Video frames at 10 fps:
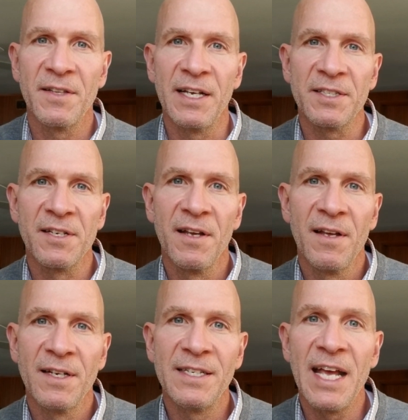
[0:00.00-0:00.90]
this
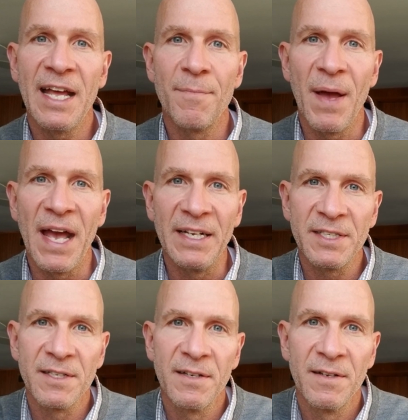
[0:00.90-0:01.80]

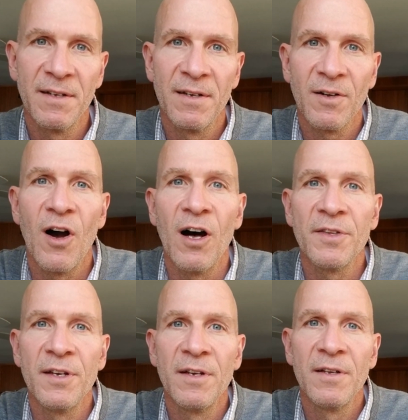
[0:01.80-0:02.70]
database
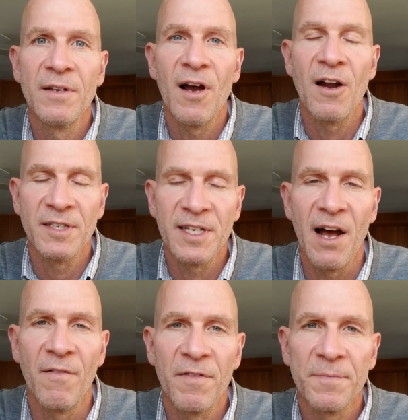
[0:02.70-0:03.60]
called
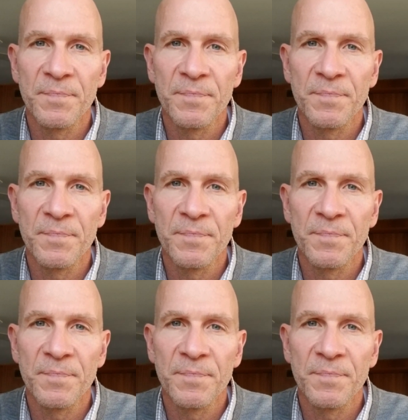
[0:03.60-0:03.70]
ourself.